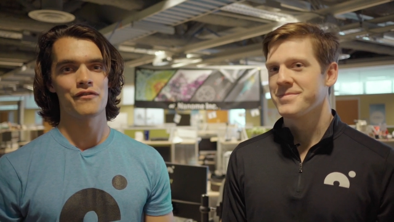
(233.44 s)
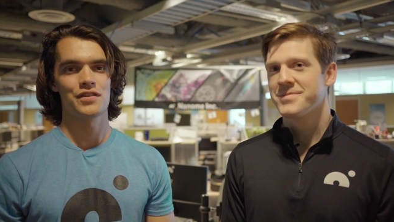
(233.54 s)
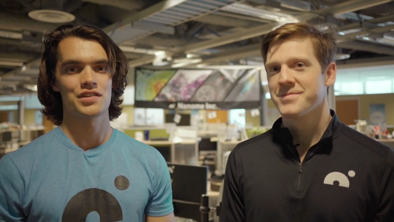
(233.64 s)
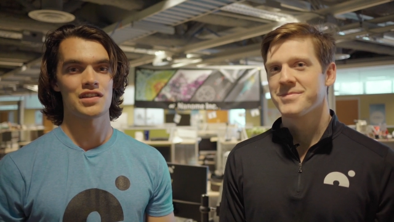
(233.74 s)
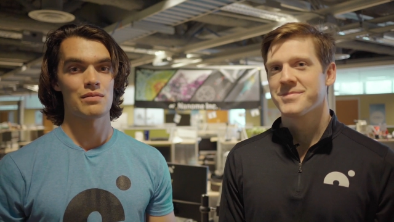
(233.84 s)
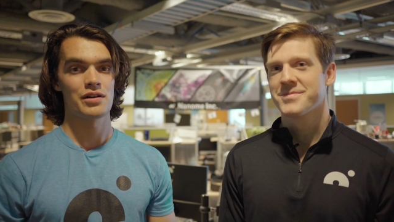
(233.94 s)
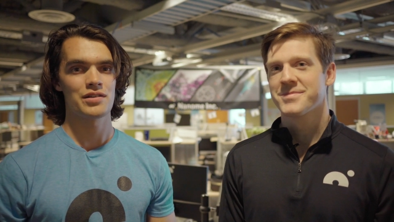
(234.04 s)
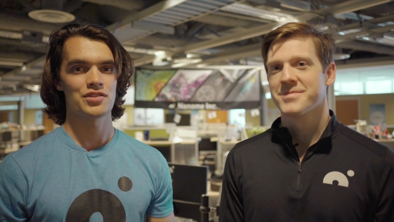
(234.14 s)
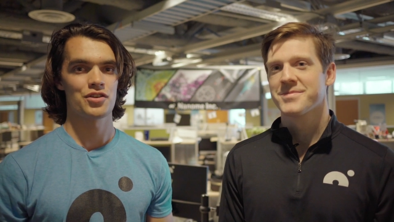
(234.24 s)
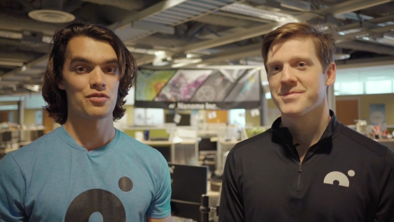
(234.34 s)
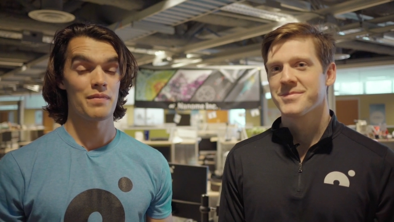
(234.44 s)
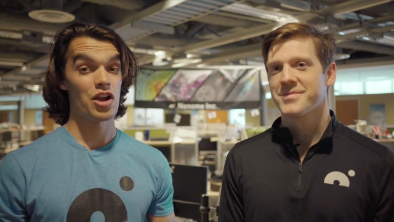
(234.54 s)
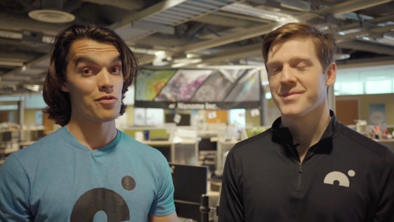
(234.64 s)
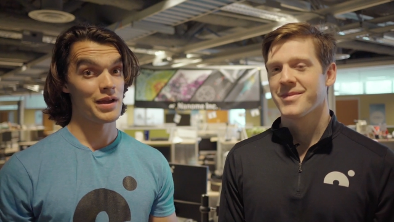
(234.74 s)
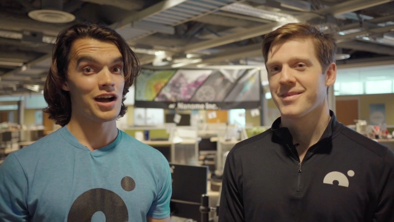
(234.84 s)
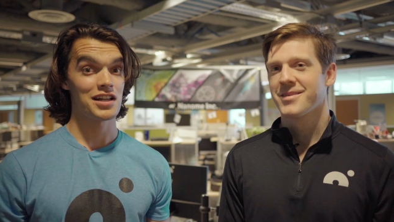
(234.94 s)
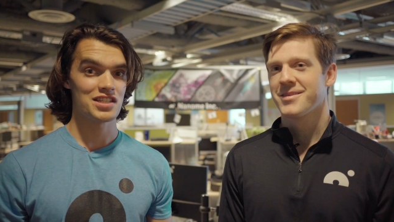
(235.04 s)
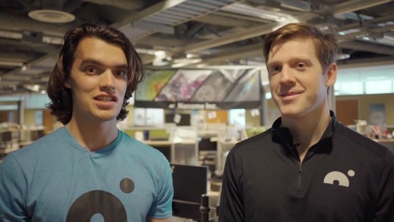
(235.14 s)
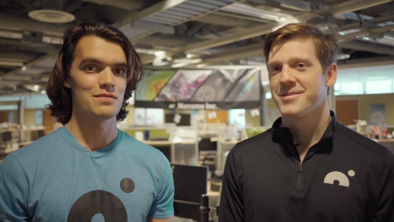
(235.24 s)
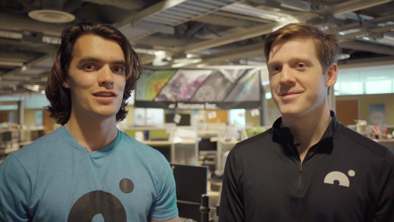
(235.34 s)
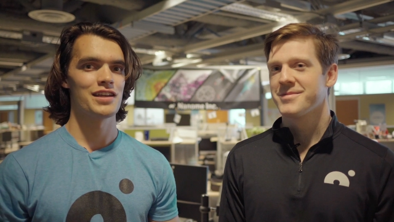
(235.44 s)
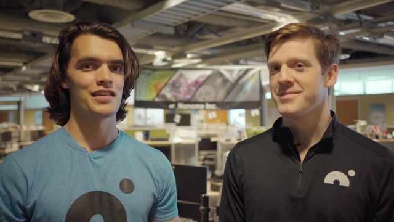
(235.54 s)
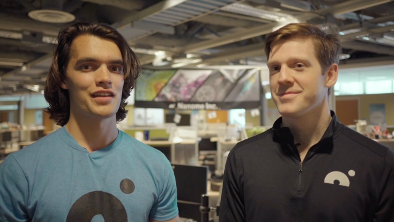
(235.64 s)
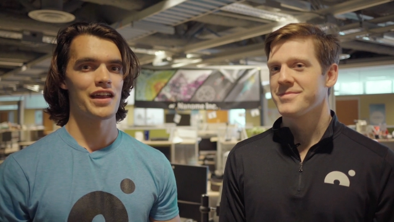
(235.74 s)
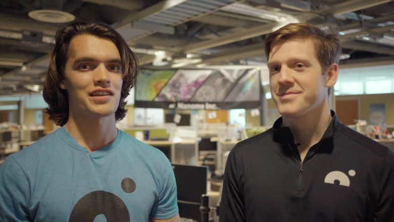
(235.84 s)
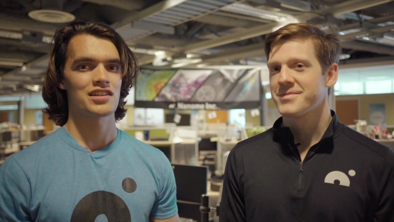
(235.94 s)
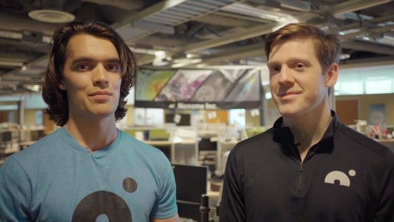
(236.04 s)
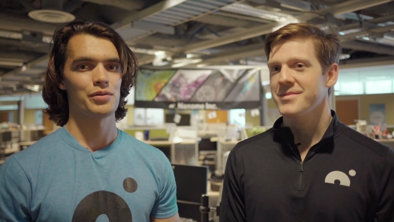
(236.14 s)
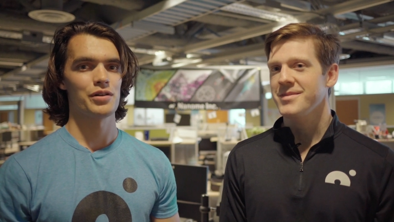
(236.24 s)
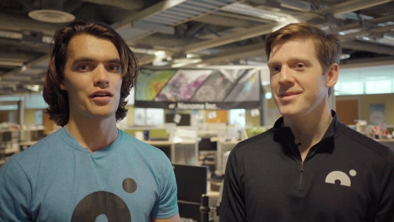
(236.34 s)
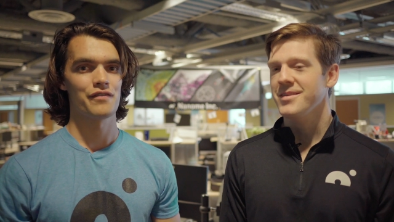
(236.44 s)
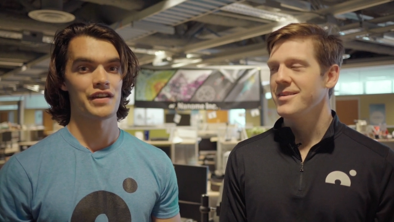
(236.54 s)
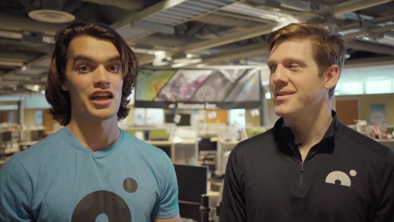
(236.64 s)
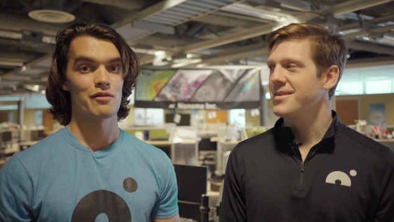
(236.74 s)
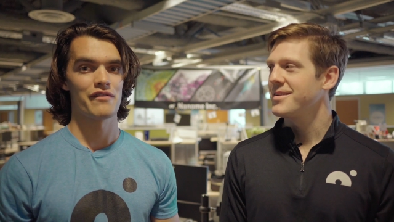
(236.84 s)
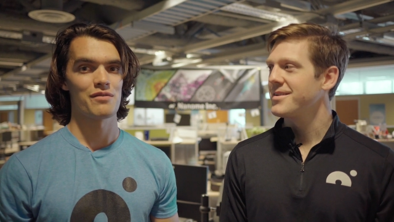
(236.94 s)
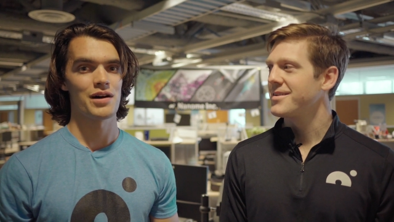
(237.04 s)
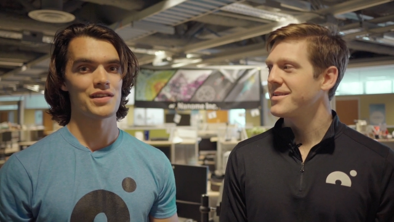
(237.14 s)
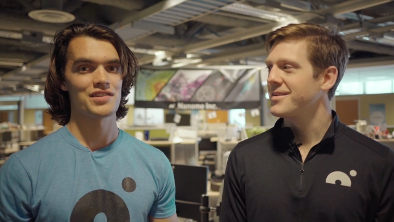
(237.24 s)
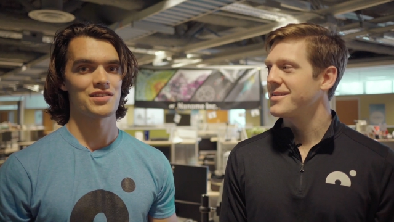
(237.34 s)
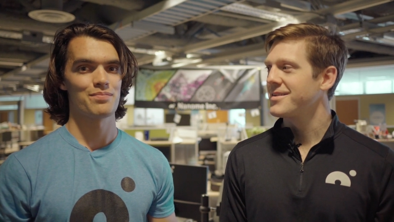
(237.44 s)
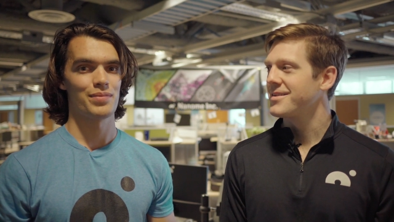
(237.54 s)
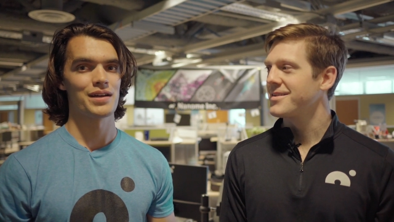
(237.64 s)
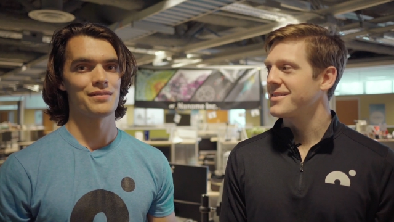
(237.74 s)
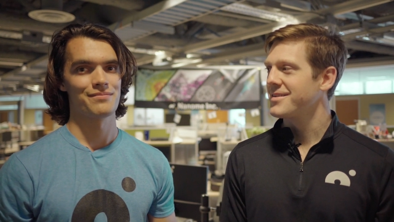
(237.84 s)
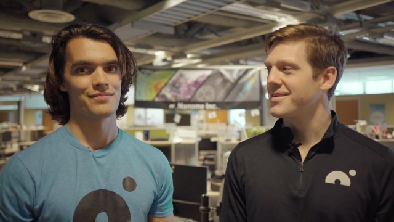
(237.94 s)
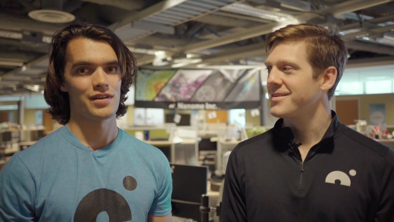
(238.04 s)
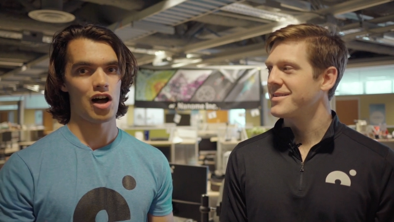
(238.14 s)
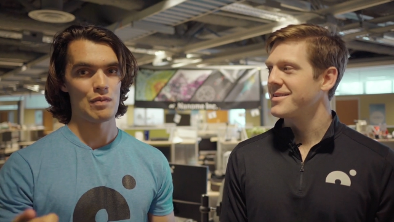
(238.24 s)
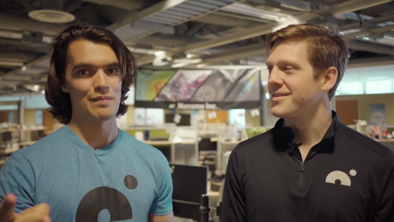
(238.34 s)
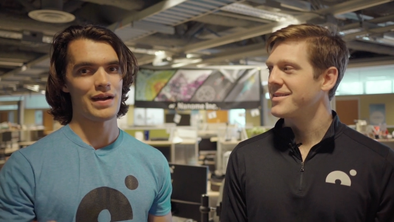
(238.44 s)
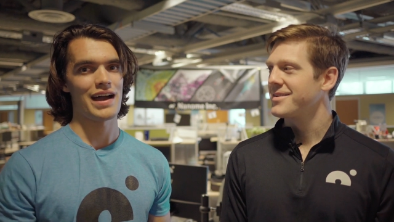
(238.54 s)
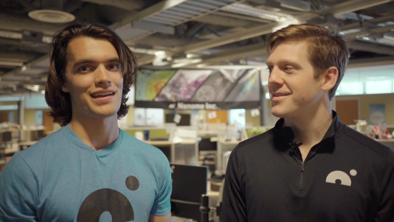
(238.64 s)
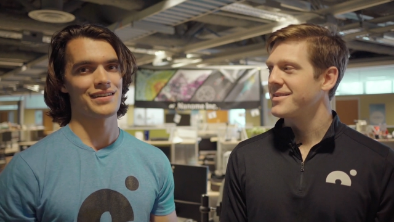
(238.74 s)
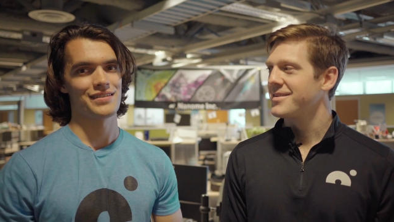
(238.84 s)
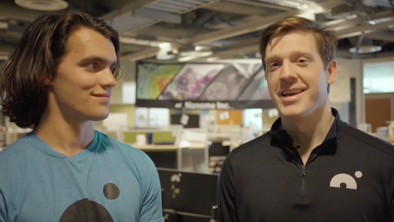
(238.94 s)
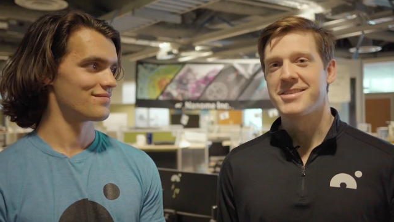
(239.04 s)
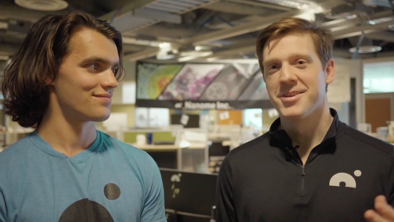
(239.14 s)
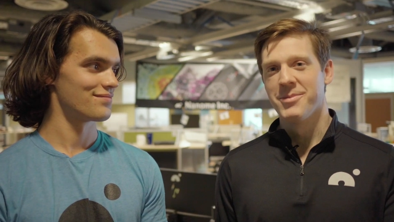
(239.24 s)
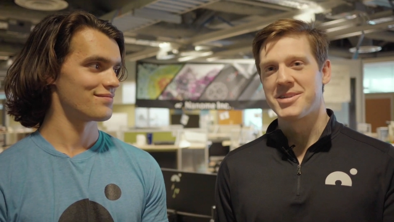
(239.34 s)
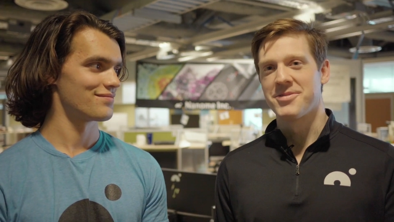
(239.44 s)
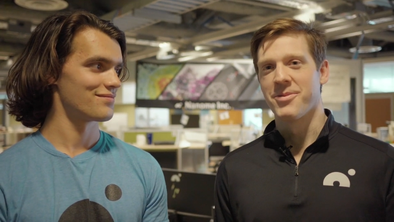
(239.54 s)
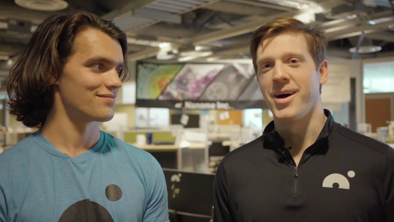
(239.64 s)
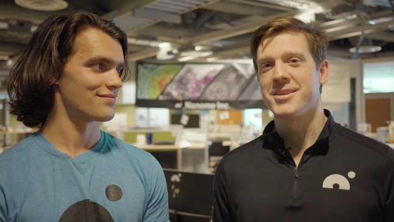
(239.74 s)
Speaker 1: gone for the summer, so you may or may not see me in the next couple of Nanome of the Months, but I'll be back. Thanks so much for